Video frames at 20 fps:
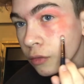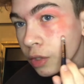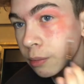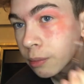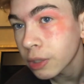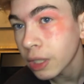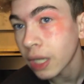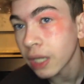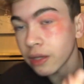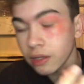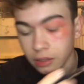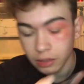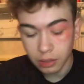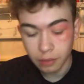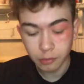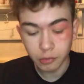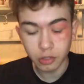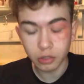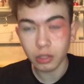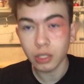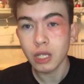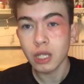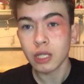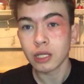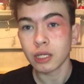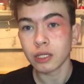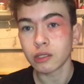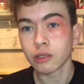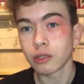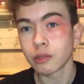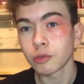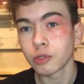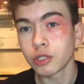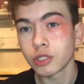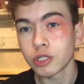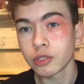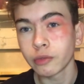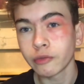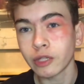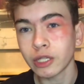But yeah, I think I'm good. That's all I'm going
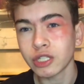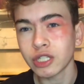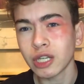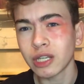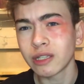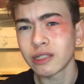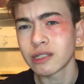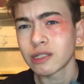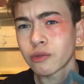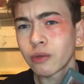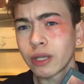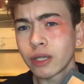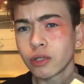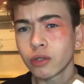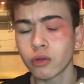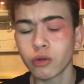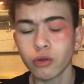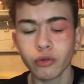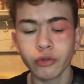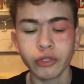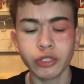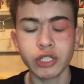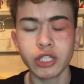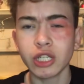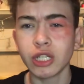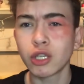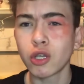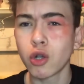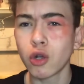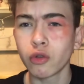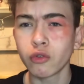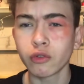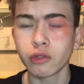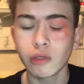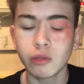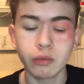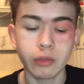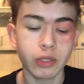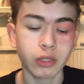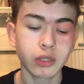to do with that shade because it's quite an orangey
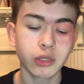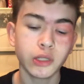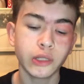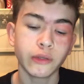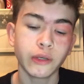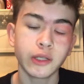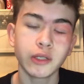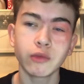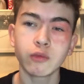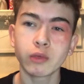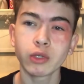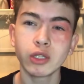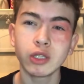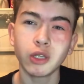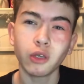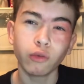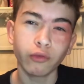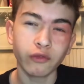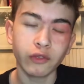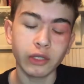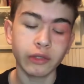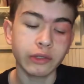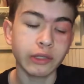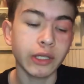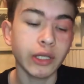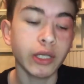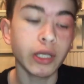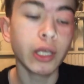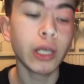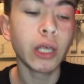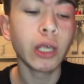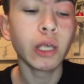coral one, so I don't want to overuse it.